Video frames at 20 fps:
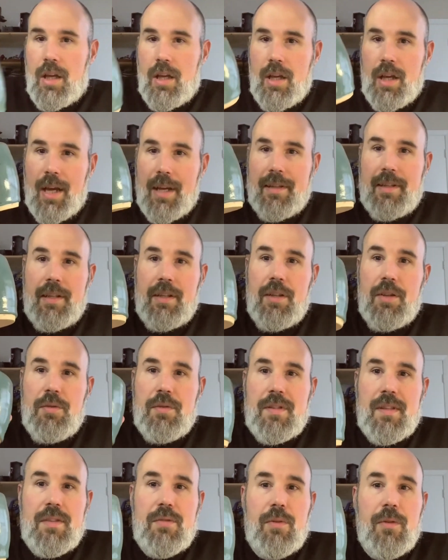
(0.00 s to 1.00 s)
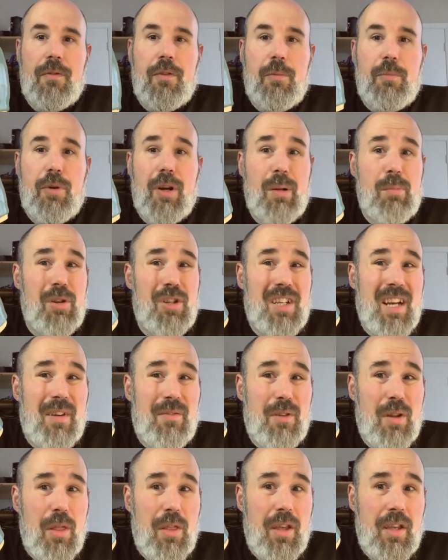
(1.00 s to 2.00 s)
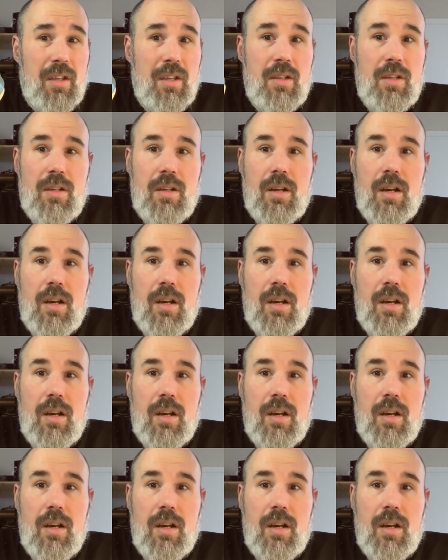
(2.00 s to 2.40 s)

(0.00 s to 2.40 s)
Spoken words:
I tend to use this one for pretty much everything.